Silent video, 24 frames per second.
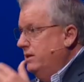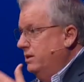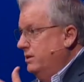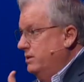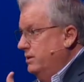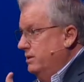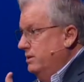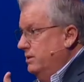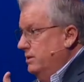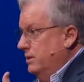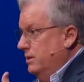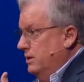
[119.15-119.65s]
you
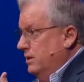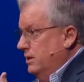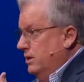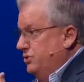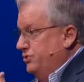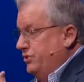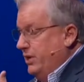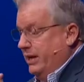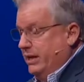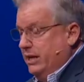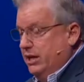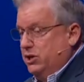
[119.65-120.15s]
to
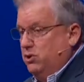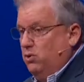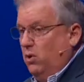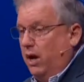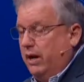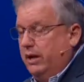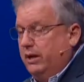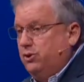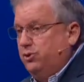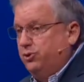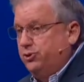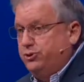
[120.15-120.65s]
2
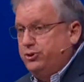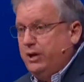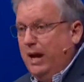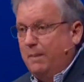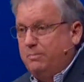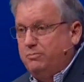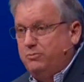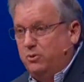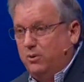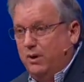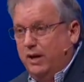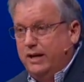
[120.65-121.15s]
Chronicles
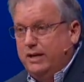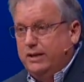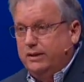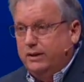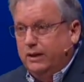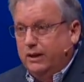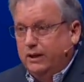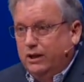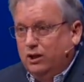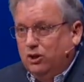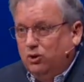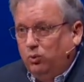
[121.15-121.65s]
chapter 8,
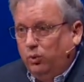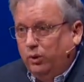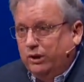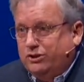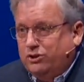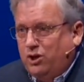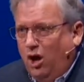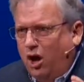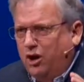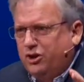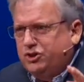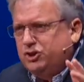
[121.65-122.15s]
where he
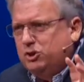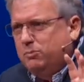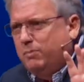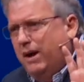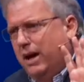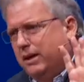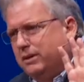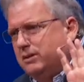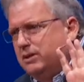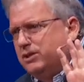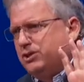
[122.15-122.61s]
talks about the